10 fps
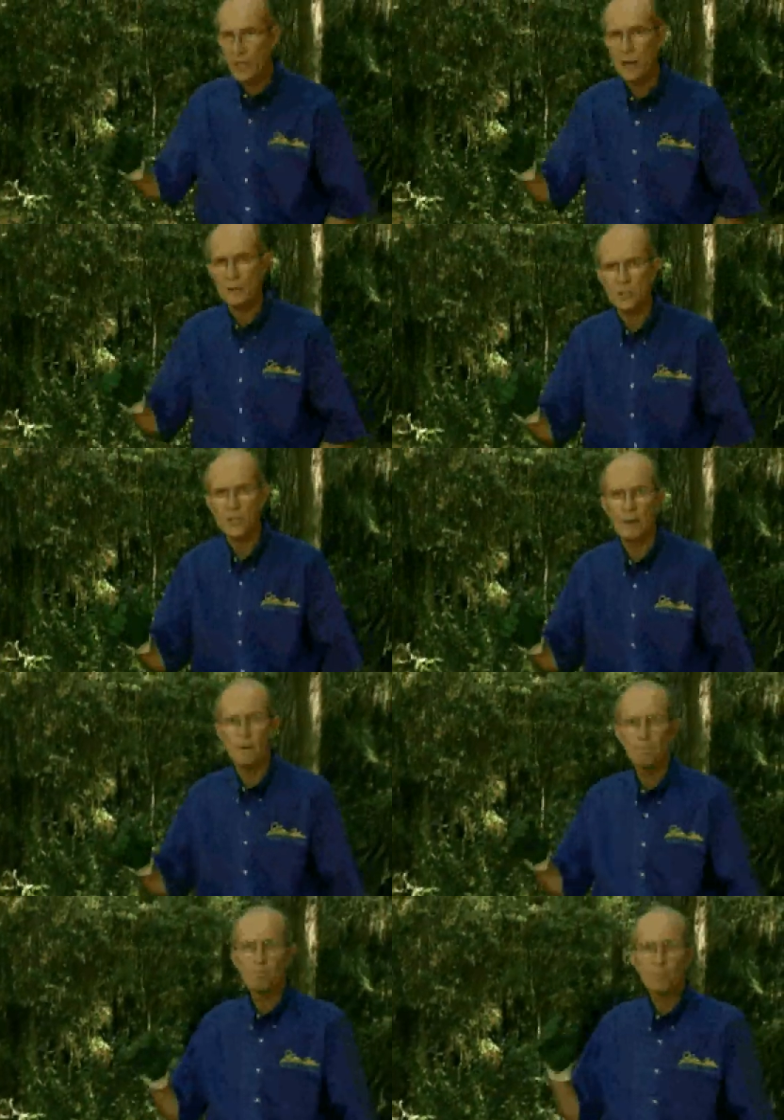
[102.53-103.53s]
garden
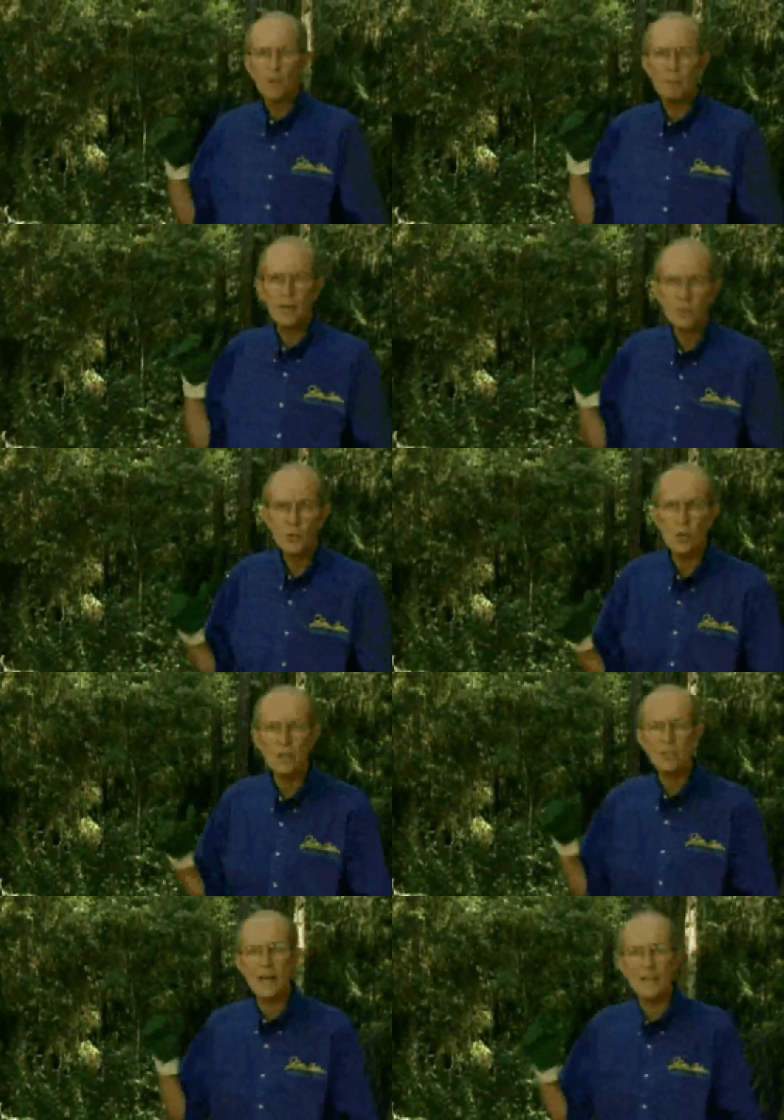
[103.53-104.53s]
center. Make
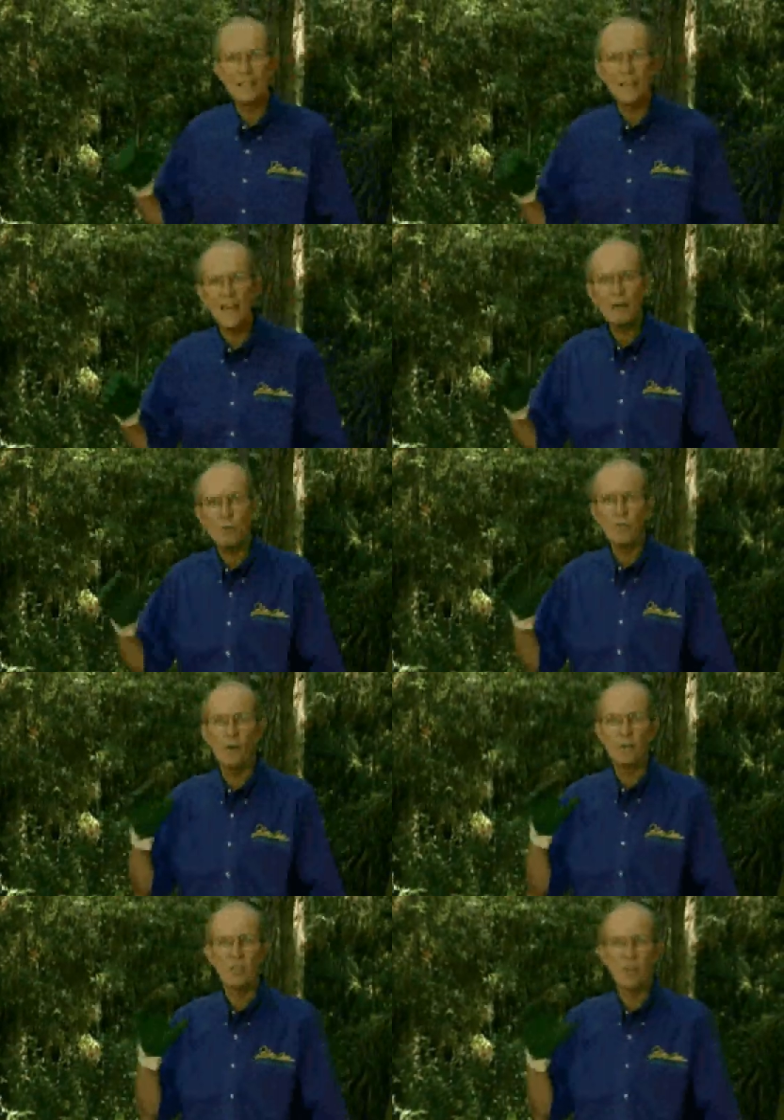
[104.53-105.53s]
sure it's on a day when
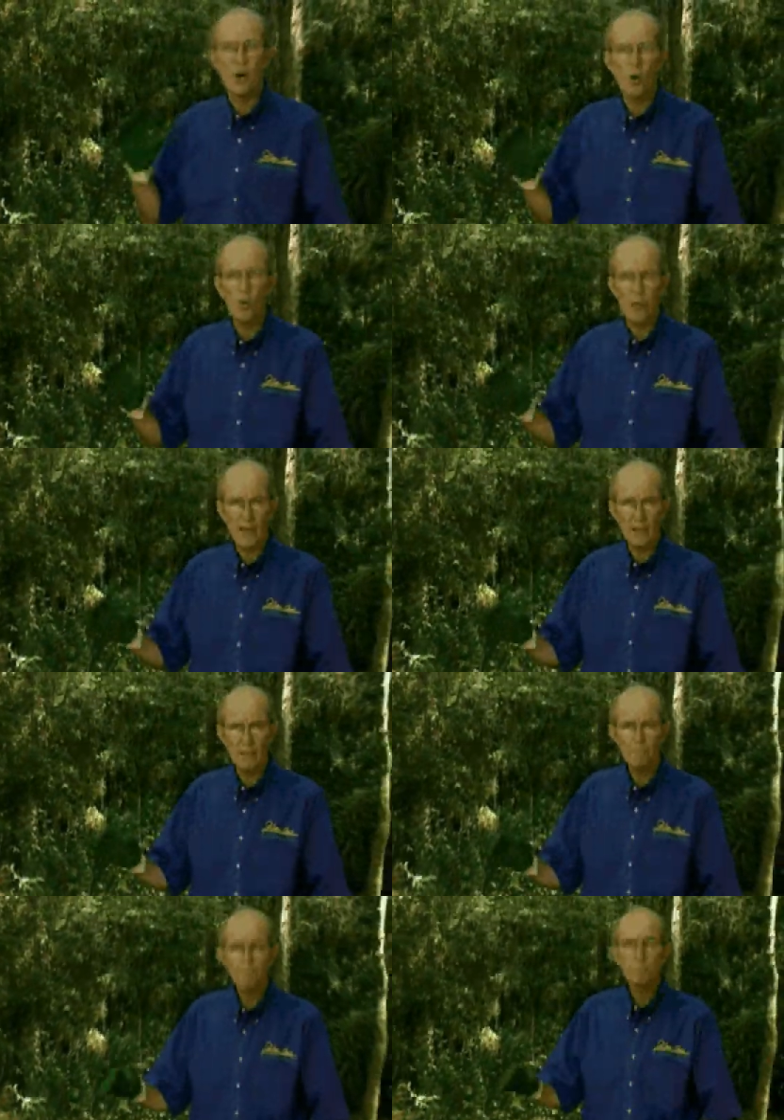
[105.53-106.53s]
there is no
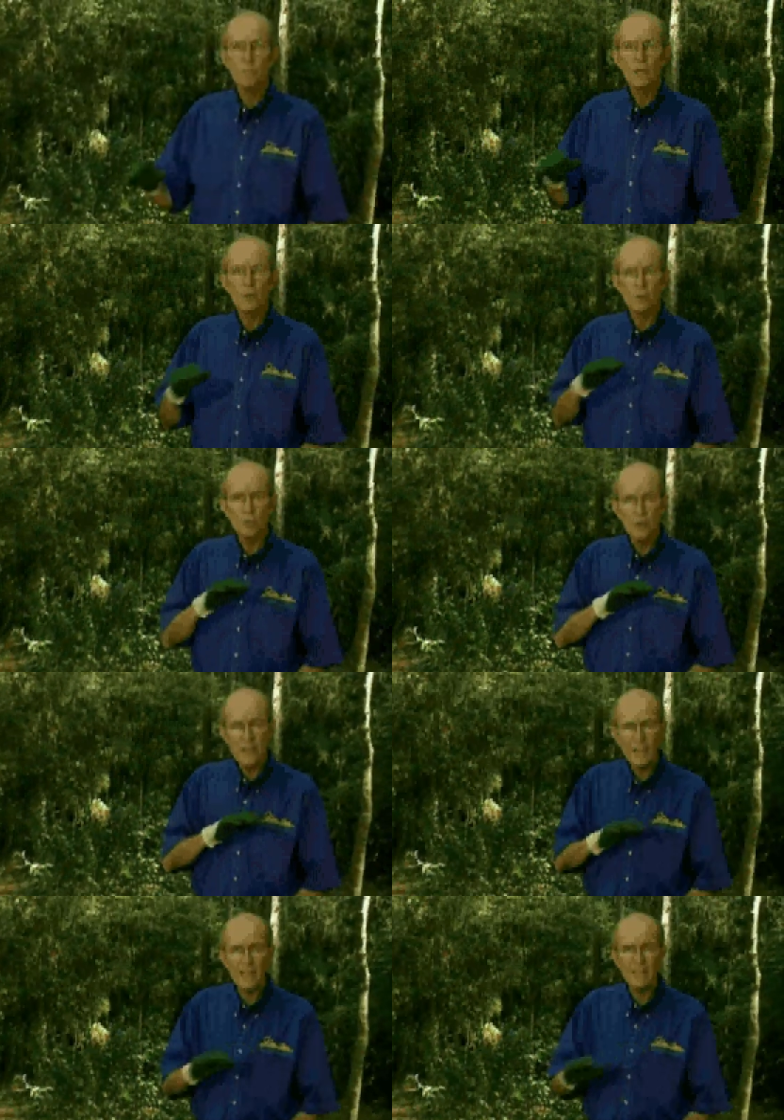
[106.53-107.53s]
wind. You're
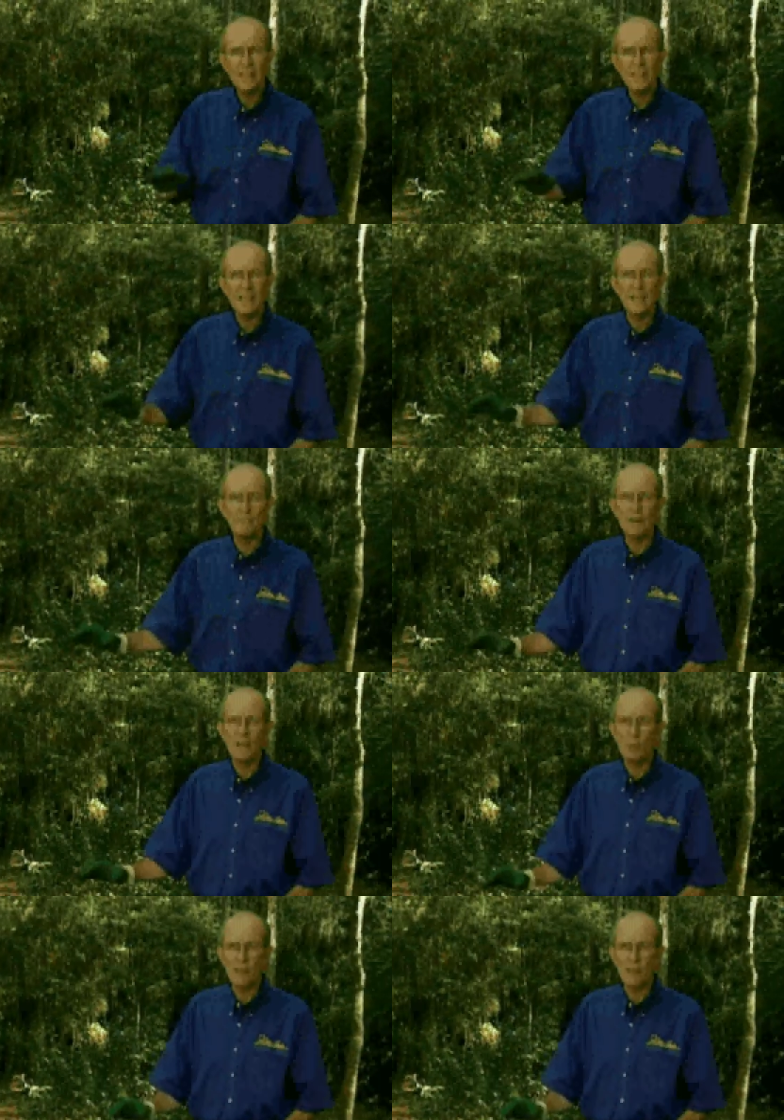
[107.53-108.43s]
doing it in the evening